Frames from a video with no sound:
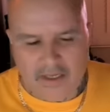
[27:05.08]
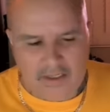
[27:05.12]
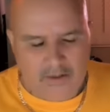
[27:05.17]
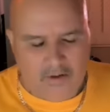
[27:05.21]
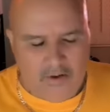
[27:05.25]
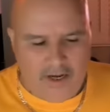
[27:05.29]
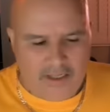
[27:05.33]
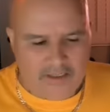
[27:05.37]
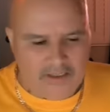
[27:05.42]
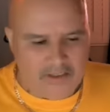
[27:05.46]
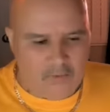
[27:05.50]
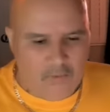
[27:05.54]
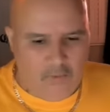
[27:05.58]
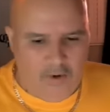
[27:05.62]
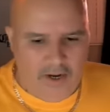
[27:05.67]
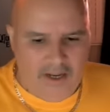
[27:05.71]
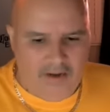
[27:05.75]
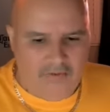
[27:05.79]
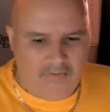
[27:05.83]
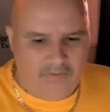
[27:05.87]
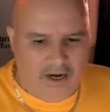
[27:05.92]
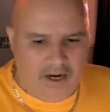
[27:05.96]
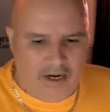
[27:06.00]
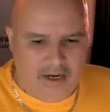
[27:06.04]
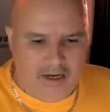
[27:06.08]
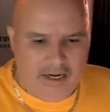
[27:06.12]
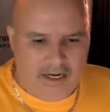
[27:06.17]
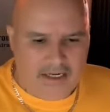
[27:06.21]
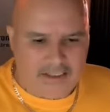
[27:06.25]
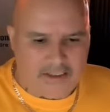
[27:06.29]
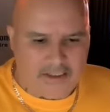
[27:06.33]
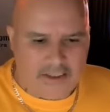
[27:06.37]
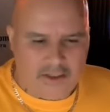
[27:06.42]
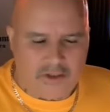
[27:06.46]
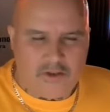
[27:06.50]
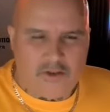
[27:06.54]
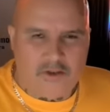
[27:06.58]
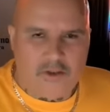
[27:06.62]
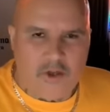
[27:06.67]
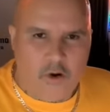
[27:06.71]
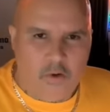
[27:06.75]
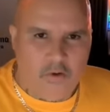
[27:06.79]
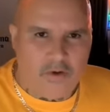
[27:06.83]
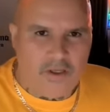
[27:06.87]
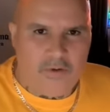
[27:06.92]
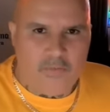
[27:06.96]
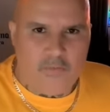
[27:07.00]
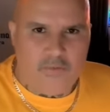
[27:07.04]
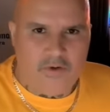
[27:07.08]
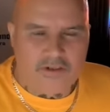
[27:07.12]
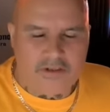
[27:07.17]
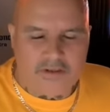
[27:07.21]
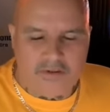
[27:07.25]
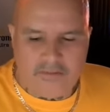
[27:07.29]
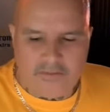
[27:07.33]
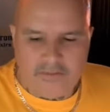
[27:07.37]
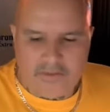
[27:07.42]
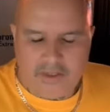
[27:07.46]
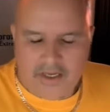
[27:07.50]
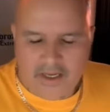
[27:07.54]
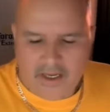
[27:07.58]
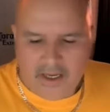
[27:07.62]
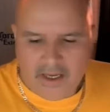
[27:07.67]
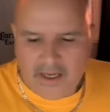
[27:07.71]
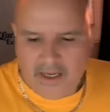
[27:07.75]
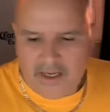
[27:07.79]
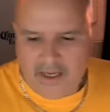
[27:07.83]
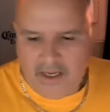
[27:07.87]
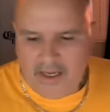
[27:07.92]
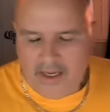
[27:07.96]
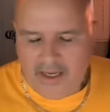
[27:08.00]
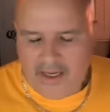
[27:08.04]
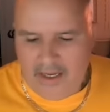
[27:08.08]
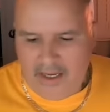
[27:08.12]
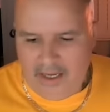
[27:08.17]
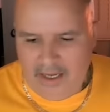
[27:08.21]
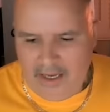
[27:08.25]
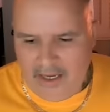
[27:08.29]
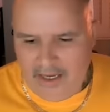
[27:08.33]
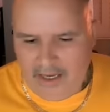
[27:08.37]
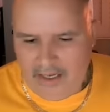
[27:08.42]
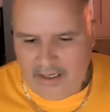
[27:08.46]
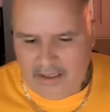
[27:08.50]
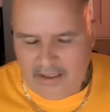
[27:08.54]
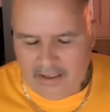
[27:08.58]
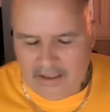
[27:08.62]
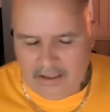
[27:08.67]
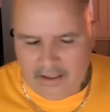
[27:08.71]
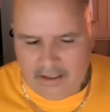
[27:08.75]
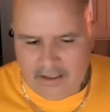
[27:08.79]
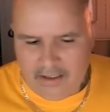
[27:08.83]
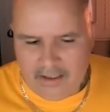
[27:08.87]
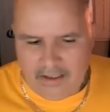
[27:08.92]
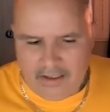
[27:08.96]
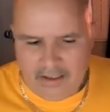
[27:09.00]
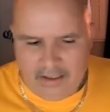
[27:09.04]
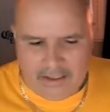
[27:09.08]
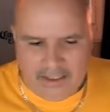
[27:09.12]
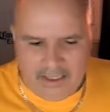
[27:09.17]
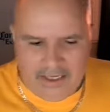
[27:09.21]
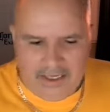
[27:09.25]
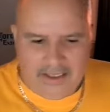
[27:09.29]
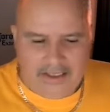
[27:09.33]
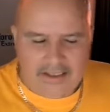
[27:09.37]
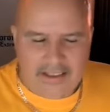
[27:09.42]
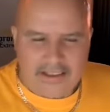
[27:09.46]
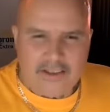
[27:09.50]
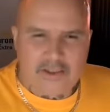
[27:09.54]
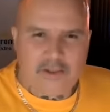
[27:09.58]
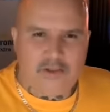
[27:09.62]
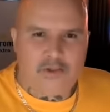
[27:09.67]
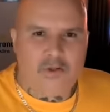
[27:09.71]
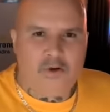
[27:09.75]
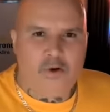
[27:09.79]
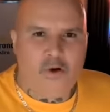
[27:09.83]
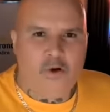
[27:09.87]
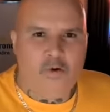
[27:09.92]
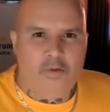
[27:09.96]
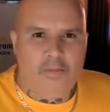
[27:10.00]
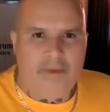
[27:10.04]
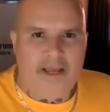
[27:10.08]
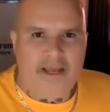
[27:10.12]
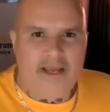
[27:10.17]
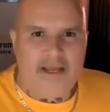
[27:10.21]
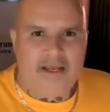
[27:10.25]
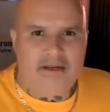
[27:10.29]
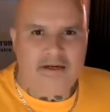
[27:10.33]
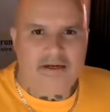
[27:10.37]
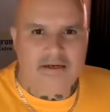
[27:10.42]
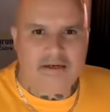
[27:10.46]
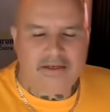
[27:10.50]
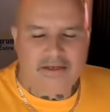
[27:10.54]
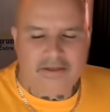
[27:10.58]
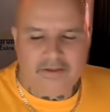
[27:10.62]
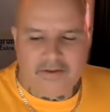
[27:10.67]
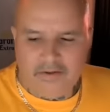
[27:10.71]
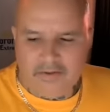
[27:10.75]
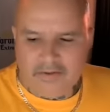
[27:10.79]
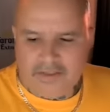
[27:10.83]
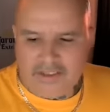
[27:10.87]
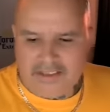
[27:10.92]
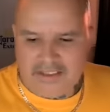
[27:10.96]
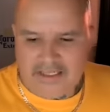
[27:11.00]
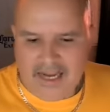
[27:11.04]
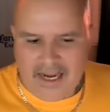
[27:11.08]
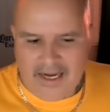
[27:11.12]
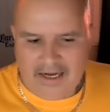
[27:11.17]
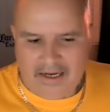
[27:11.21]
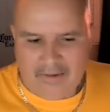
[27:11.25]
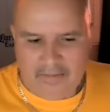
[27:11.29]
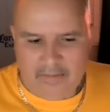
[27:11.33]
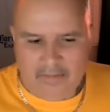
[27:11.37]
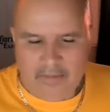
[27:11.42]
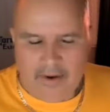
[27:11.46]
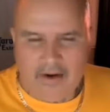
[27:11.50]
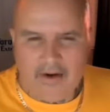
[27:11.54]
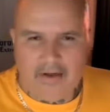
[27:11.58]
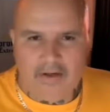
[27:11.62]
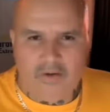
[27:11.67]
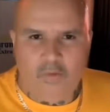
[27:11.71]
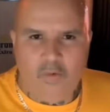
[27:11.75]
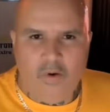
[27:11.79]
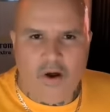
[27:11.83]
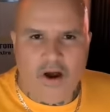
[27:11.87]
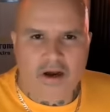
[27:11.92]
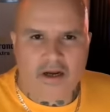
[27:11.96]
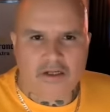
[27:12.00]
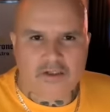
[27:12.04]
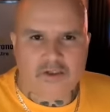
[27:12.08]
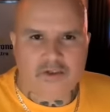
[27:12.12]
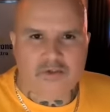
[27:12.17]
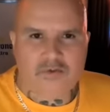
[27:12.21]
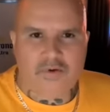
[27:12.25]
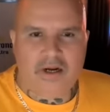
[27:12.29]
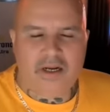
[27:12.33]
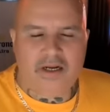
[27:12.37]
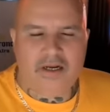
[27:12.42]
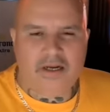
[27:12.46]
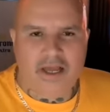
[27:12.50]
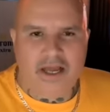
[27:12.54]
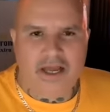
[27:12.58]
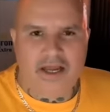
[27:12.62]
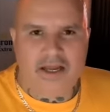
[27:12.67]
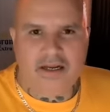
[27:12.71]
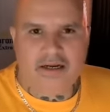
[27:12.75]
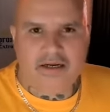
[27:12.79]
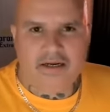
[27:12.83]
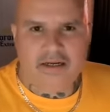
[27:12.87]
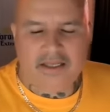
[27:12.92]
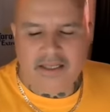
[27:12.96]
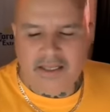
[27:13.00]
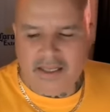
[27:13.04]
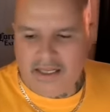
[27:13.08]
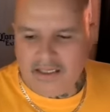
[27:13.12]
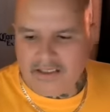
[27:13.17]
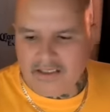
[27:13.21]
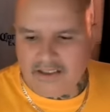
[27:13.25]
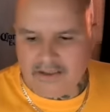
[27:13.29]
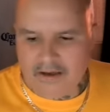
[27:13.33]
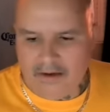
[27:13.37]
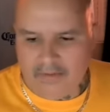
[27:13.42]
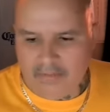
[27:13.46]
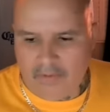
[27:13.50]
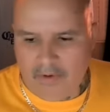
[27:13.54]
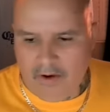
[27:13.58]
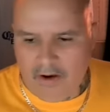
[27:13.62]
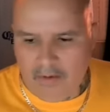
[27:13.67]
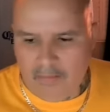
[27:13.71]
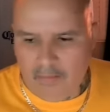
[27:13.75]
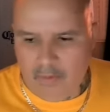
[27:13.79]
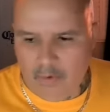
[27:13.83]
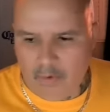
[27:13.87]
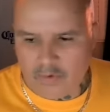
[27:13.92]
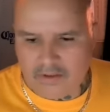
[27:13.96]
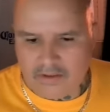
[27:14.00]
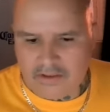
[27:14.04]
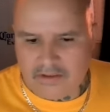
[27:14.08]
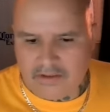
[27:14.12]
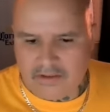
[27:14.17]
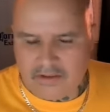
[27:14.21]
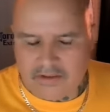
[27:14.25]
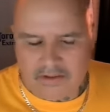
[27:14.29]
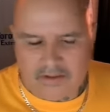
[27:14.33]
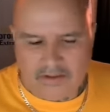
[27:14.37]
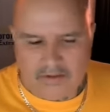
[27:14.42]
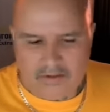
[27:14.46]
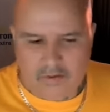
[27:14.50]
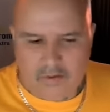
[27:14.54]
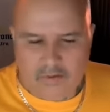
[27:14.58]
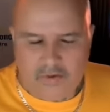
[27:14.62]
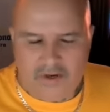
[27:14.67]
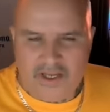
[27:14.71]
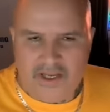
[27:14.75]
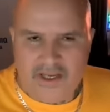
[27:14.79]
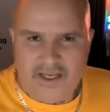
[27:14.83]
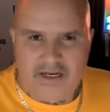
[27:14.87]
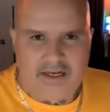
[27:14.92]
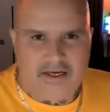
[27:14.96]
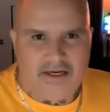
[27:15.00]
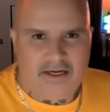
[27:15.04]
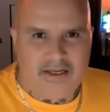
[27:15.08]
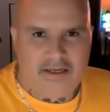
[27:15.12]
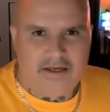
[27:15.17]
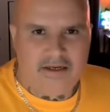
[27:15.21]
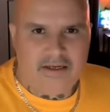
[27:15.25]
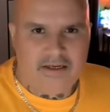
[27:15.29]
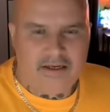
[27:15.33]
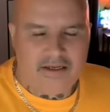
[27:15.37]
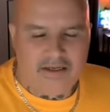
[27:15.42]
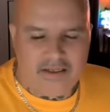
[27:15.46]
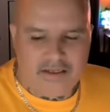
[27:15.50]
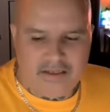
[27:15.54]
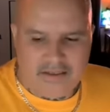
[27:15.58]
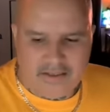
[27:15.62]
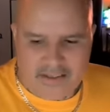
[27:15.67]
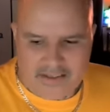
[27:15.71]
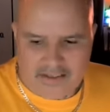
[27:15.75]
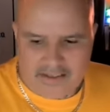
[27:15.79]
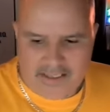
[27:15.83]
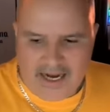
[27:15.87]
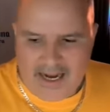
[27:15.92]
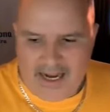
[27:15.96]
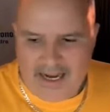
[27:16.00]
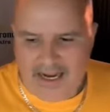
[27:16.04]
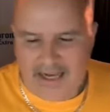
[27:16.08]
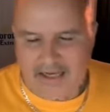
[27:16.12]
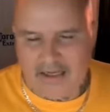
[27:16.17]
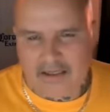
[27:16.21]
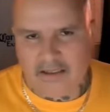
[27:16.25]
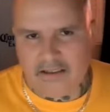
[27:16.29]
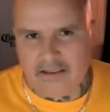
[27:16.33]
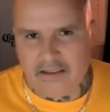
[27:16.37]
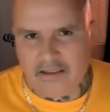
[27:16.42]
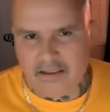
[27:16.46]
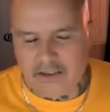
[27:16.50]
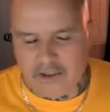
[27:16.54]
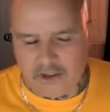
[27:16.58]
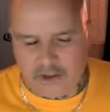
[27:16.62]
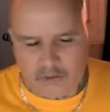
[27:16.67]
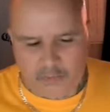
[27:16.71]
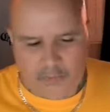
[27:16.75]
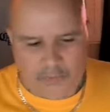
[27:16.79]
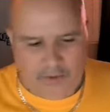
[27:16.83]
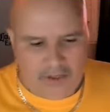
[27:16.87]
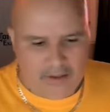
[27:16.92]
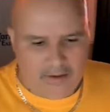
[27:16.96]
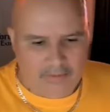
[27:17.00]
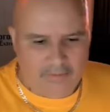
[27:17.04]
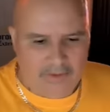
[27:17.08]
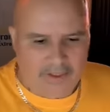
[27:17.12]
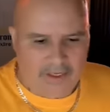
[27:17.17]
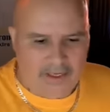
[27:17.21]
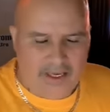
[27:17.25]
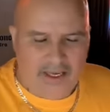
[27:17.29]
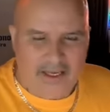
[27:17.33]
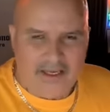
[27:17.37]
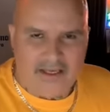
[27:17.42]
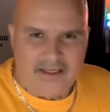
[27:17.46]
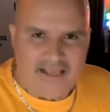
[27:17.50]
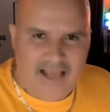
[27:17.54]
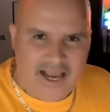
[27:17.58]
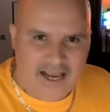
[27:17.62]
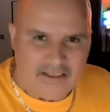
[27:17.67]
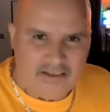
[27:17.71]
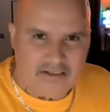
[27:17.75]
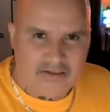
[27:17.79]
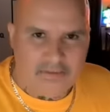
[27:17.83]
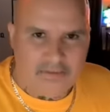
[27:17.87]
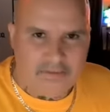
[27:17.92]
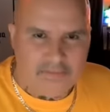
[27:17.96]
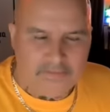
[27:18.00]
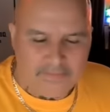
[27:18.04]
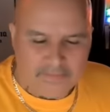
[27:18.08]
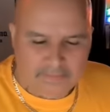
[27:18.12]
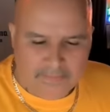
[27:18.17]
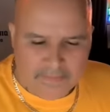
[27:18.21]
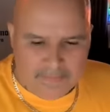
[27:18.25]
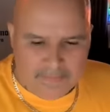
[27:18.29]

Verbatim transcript: you know, as a way of kind of like just joking with him. And again, this is an old man. You know, this guy can barely walk a straight line. He ends up almost, you know, eating it. This guy had to spin him and, and catch him.